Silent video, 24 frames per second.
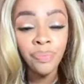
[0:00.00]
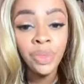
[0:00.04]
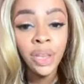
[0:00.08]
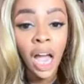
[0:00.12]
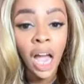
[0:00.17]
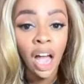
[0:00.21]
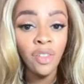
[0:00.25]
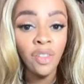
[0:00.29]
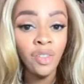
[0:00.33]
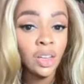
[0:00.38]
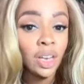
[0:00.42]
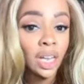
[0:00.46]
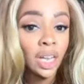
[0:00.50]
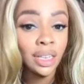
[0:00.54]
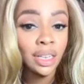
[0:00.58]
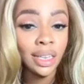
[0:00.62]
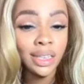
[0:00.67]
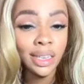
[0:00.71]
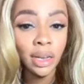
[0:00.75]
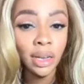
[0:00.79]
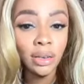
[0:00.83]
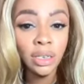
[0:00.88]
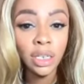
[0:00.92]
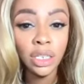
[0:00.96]
I feel like the
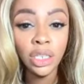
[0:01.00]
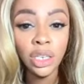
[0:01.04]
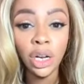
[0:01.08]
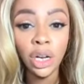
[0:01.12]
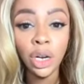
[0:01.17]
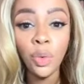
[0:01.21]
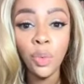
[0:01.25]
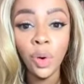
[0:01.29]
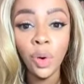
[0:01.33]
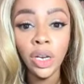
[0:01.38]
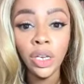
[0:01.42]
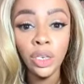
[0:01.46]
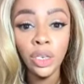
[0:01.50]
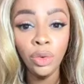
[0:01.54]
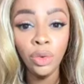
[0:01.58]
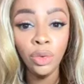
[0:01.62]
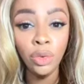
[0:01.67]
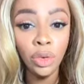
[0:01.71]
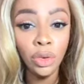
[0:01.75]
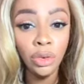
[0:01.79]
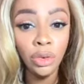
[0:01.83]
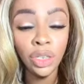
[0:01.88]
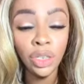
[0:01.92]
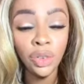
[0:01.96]
Celtics are going to
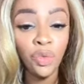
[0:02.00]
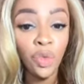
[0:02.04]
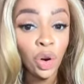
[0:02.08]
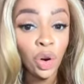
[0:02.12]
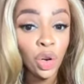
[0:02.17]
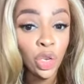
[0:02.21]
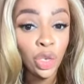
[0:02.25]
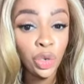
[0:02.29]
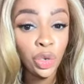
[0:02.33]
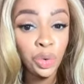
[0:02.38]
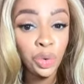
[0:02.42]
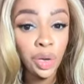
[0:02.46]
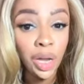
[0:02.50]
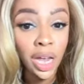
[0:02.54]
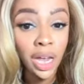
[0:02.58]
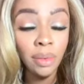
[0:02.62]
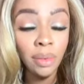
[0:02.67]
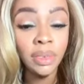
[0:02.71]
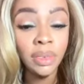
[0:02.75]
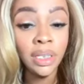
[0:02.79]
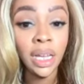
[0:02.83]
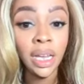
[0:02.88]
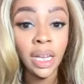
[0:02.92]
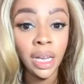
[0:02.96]
lose the first two
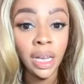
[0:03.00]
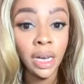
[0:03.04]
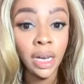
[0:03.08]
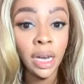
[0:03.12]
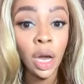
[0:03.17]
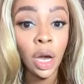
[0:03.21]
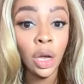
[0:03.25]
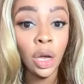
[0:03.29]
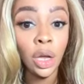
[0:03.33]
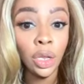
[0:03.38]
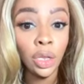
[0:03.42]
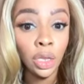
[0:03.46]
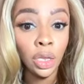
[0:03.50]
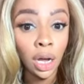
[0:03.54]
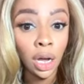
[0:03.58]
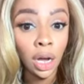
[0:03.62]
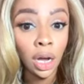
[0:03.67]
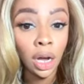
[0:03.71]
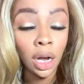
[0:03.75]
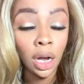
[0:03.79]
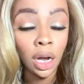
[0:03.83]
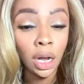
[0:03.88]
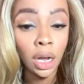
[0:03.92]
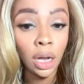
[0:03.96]
games in
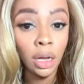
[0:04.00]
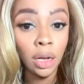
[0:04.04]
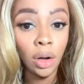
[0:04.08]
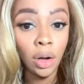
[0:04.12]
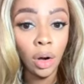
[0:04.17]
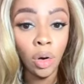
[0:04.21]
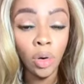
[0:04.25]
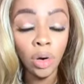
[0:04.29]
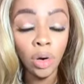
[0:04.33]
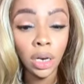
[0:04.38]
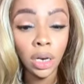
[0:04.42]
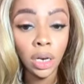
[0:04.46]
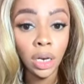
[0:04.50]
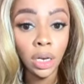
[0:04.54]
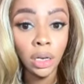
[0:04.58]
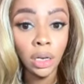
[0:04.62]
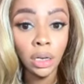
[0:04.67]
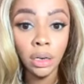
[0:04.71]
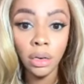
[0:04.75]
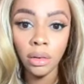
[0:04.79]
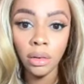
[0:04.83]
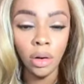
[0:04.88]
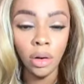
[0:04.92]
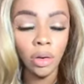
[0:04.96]
uh, Oakland,
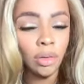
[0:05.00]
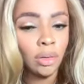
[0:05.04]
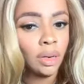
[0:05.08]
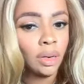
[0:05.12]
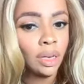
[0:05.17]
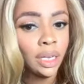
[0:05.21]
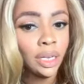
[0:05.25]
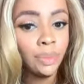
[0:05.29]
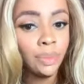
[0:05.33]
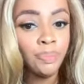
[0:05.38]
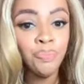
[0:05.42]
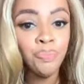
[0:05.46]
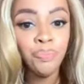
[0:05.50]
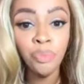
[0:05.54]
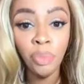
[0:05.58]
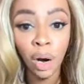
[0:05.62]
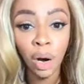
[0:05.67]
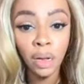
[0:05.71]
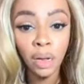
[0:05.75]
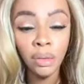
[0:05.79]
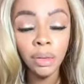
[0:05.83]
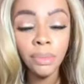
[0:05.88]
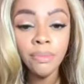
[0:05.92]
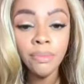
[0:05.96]
Oakland,
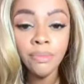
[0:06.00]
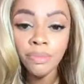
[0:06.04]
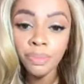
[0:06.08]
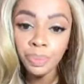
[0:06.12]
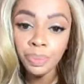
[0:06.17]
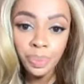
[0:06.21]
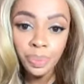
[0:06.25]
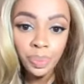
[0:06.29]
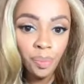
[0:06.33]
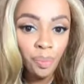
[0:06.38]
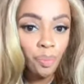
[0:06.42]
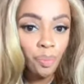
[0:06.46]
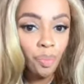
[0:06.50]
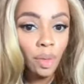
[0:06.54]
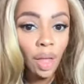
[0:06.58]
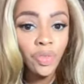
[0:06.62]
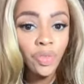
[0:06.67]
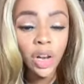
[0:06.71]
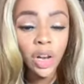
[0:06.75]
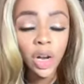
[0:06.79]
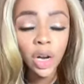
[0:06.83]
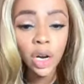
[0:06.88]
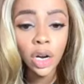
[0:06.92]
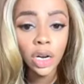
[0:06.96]
pardon. And
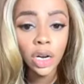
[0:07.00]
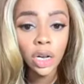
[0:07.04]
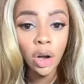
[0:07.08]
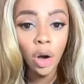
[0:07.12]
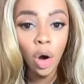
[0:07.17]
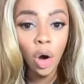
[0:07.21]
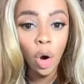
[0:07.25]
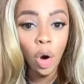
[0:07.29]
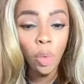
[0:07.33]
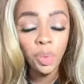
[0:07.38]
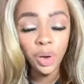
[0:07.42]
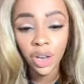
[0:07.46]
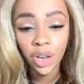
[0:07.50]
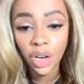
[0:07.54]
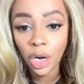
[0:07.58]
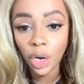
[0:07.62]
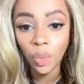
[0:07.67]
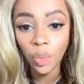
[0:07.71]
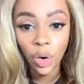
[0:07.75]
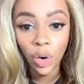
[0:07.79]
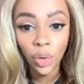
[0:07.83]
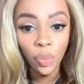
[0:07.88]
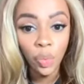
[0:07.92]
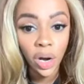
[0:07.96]
then they're going to go home and they're going to
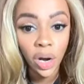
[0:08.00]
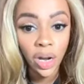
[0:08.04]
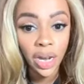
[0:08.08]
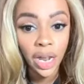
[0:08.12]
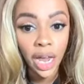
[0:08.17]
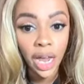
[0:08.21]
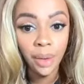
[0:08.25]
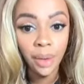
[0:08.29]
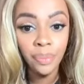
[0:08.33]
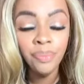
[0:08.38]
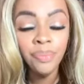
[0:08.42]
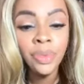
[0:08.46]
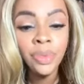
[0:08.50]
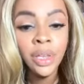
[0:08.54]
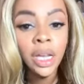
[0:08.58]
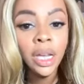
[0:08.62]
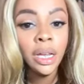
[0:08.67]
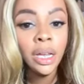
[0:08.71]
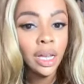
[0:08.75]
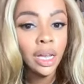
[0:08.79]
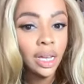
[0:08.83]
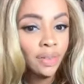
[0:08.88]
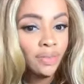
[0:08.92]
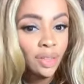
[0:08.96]
win one game.
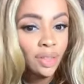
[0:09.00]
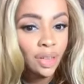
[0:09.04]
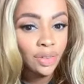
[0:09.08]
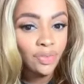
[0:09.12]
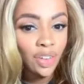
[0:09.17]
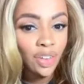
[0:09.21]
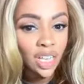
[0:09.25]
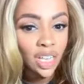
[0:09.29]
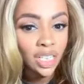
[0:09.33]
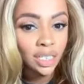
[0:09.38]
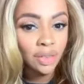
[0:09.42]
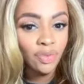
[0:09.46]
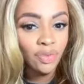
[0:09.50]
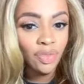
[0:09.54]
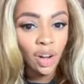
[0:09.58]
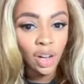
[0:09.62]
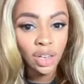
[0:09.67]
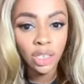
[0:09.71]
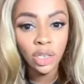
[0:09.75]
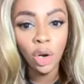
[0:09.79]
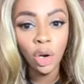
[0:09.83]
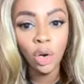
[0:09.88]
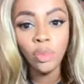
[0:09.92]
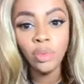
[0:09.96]
Give their fans some
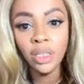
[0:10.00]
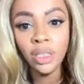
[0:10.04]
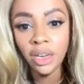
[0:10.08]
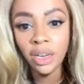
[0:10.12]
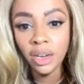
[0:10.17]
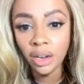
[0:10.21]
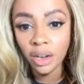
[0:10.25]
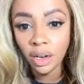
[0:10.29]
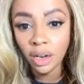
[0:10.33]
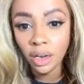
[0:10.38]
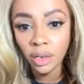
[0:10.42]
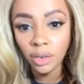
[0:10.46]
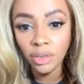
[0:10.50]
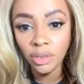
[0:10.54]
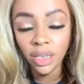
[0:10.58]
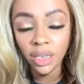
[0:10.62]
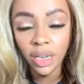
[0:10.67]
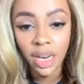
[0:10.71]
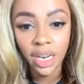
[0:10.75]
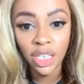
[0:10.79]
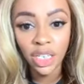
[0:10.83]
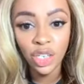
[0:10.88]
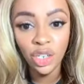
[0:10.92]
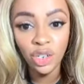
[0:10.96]
false hopes. Then they're going to lose the
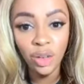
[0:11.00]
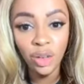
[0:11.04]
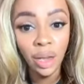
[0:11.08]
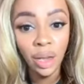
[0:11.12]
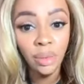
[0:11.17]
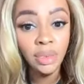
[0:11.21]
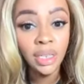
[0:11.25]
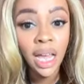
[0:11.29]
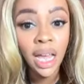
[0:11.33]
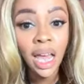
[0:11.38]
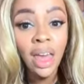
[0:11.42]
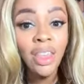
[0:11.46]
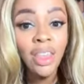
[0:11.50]
next two games.